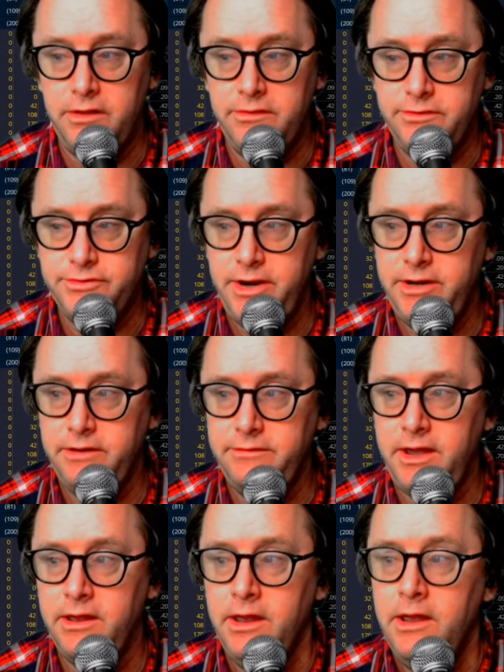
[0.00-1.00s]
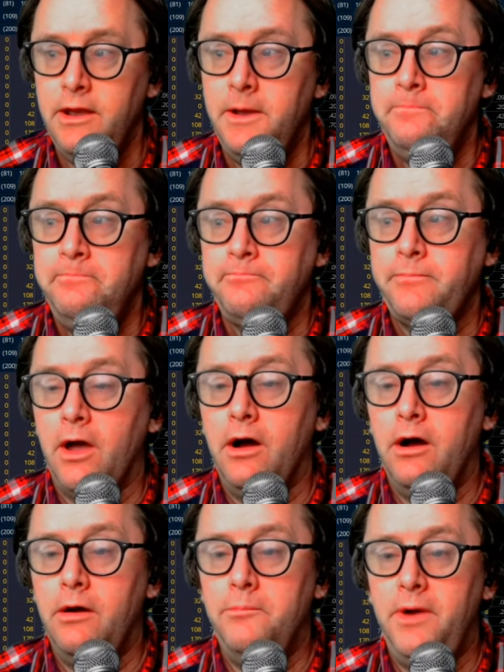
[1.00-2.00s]
the trading day.
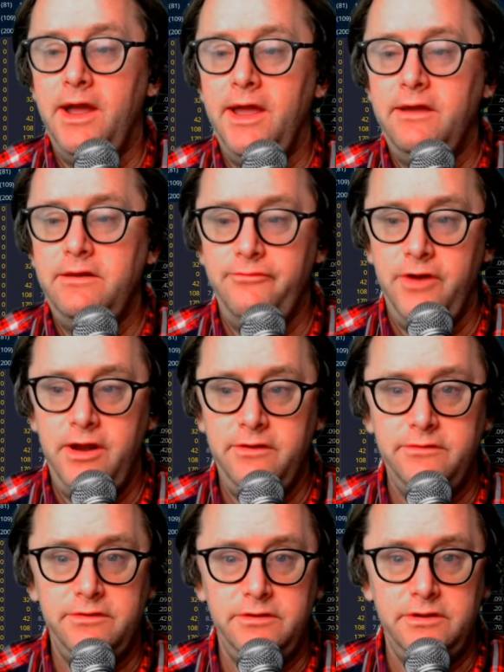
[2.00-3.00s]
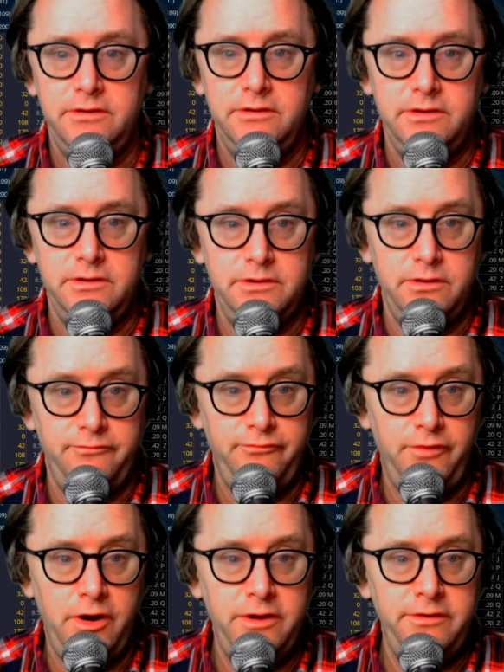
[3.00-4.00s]
I had a friend
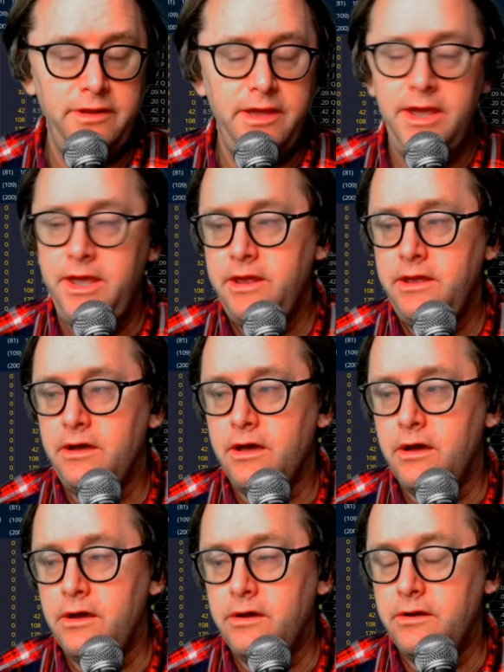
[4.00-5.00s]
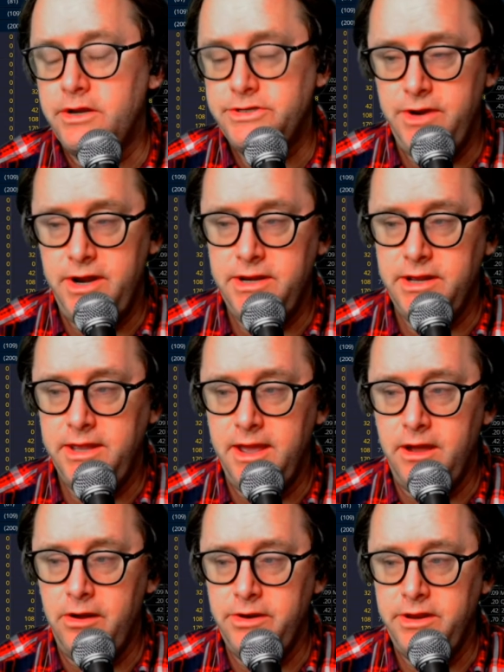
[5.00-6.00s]
fund a trading
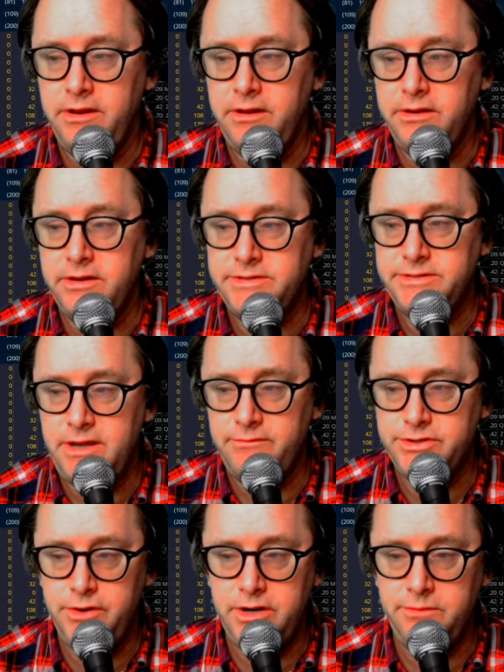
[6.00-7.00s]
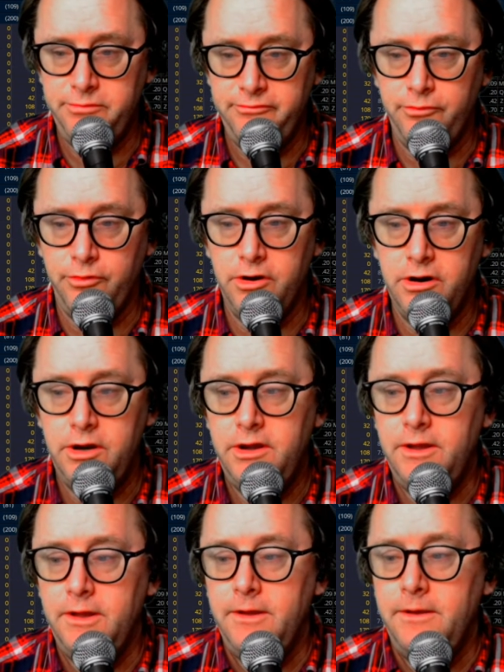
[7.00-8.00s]
account. He's never traded before,
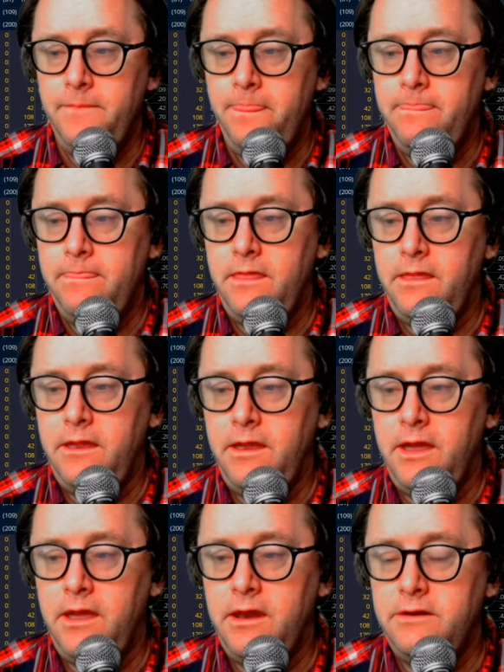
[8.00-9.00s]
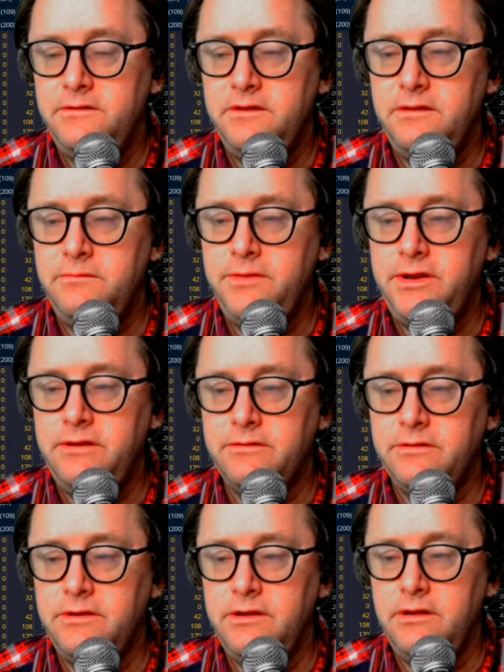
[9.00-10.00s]
and he
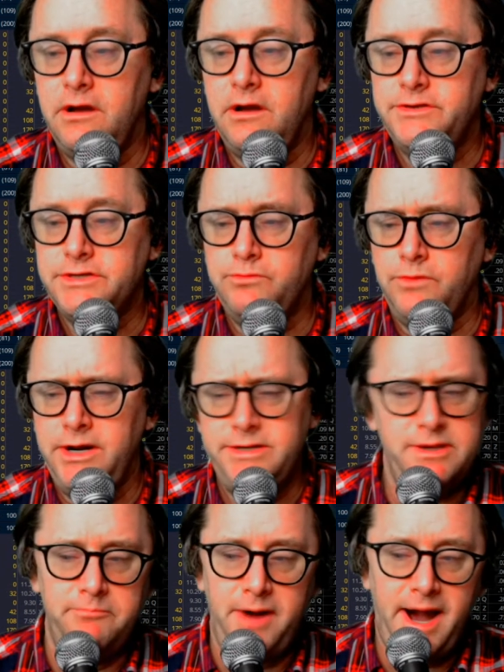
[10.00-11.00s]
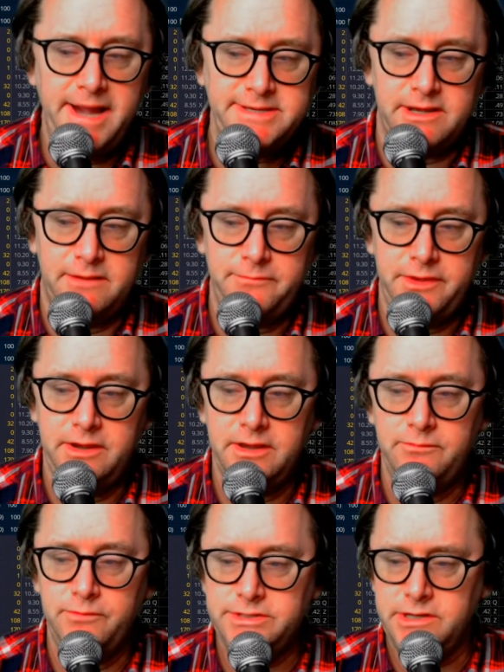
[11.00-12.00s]
immediately just wanted to buy something
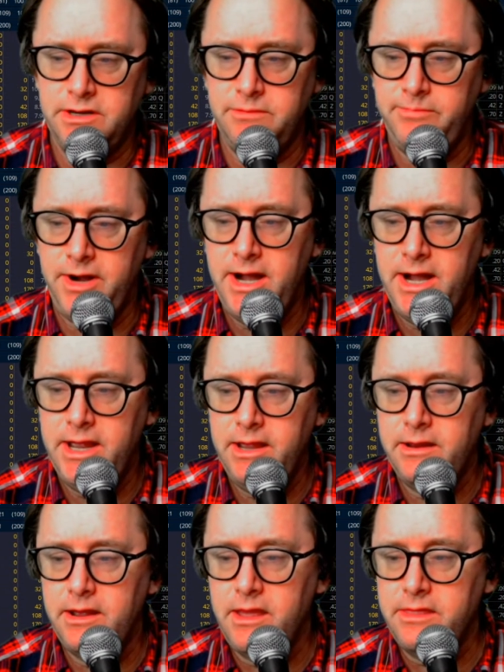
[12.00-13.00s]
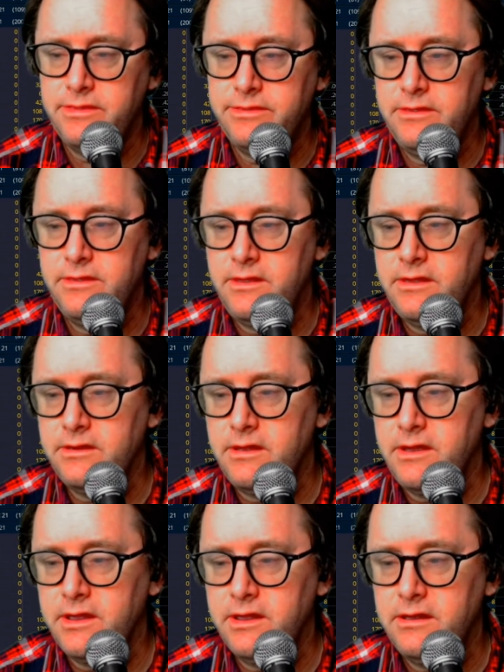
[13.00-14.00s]
and was going to buy.
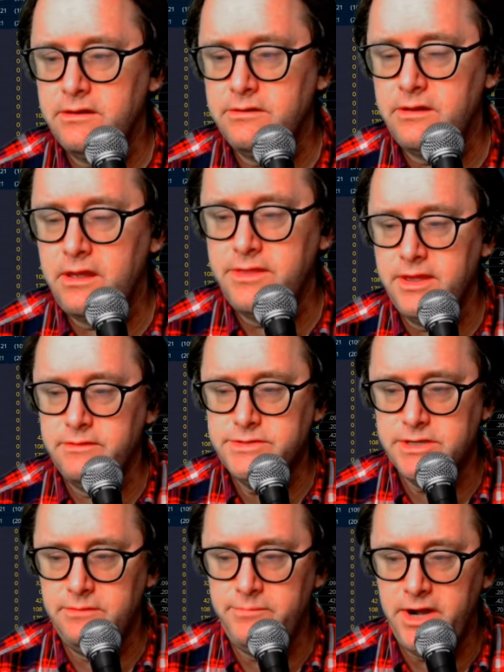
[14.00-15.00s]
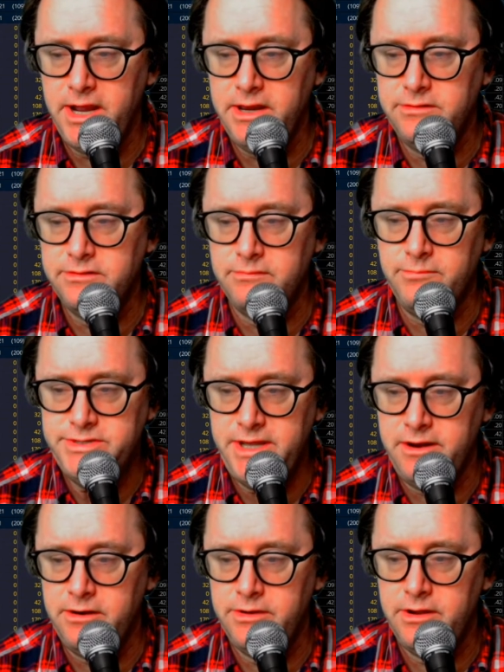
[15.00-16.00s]
I he was going to buy either
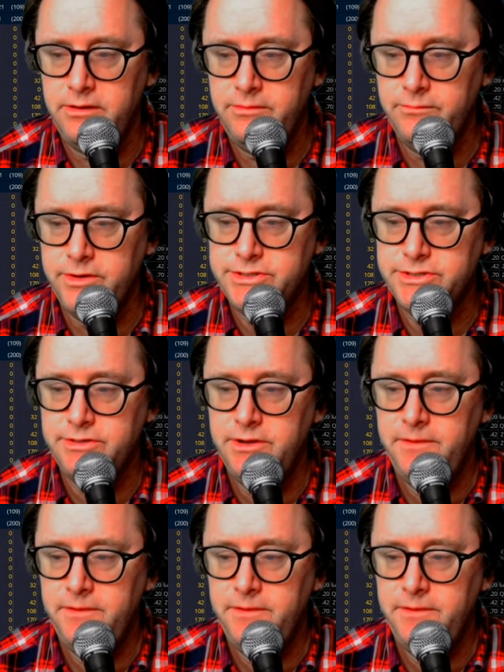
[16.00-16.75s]
Moderna, which